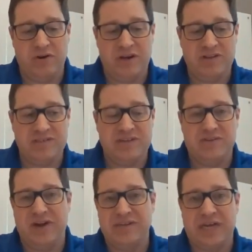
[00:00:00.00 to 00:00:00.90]
not just a
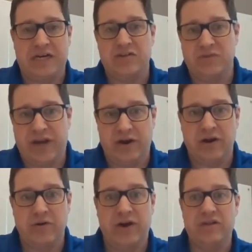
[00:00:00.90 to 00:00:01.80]
transactional
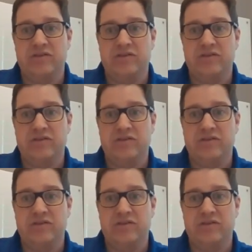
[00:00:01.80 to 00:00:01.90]
carrier, right?